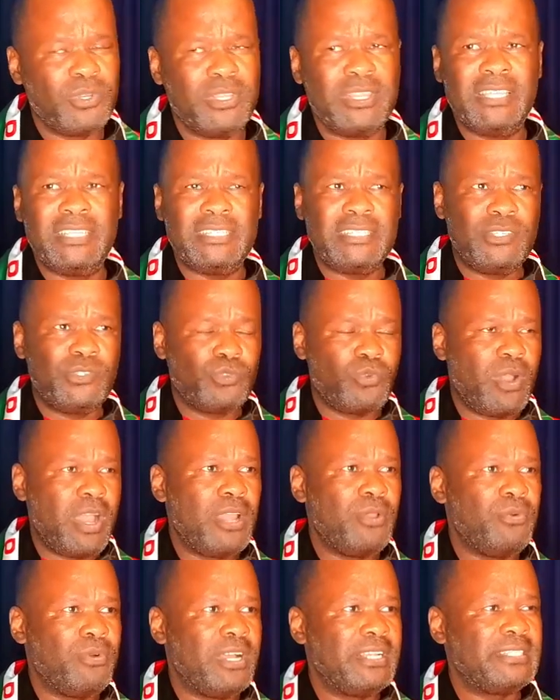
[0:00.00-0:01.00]
So this is
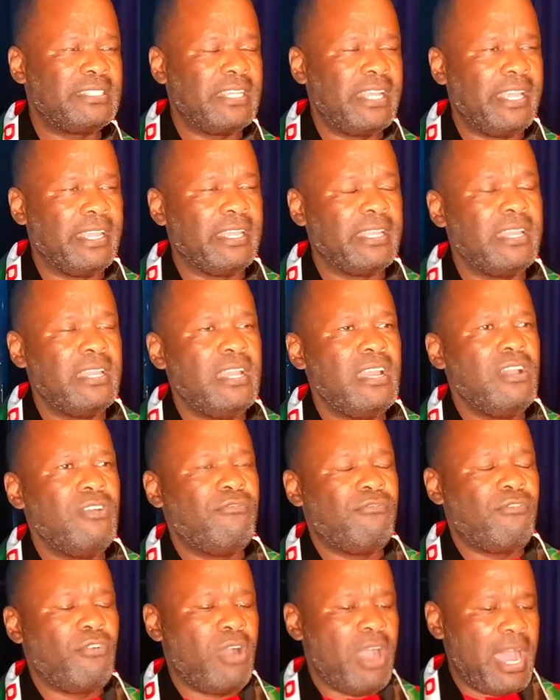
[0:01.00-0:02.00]
why we are saying,
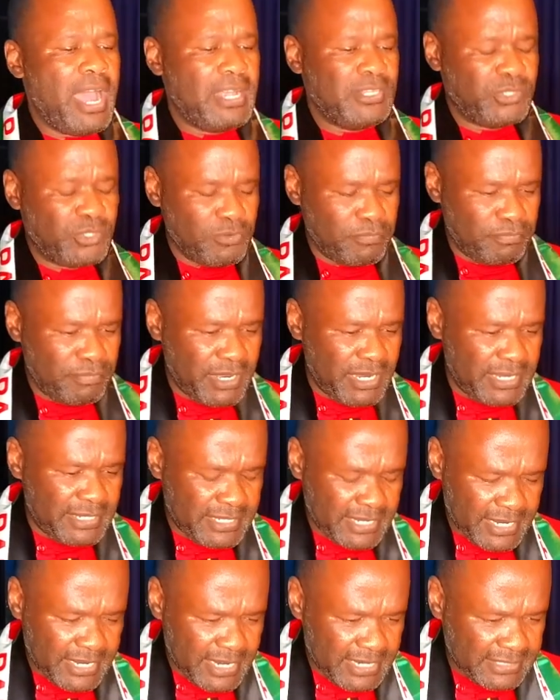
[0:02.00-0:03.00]
for us to
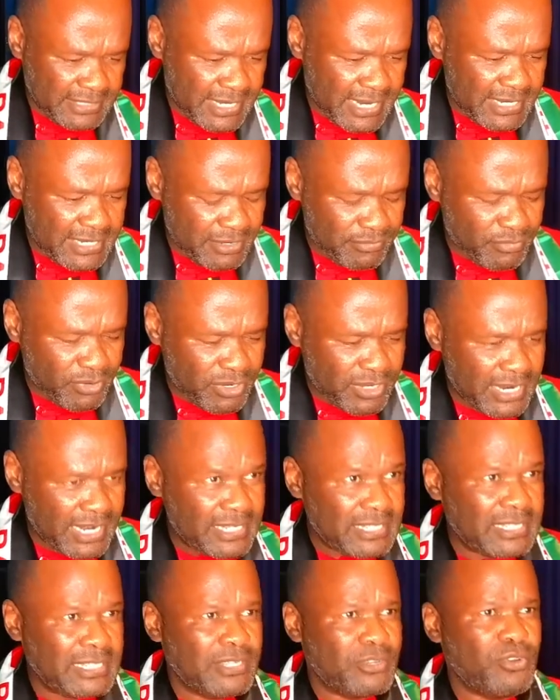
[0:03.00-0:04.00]
build a national
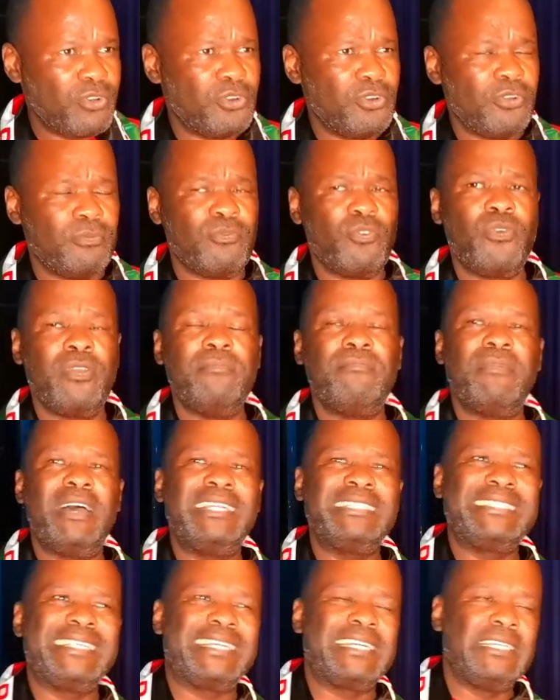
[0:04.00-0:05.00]
democratic economy, we
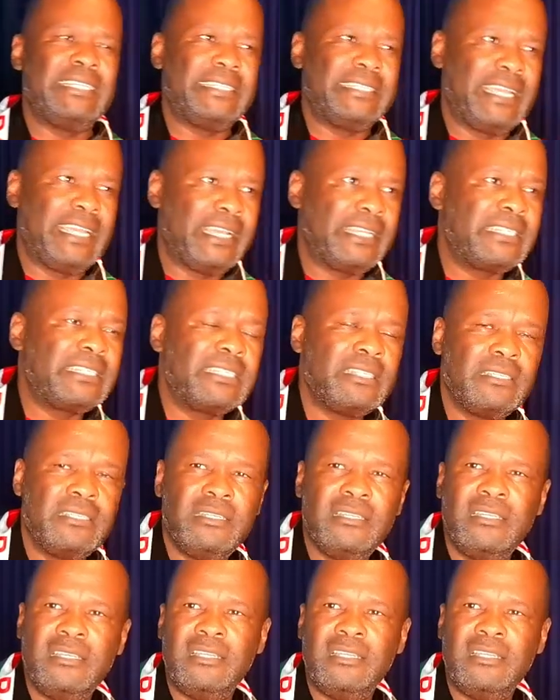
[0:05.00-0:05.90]
must reject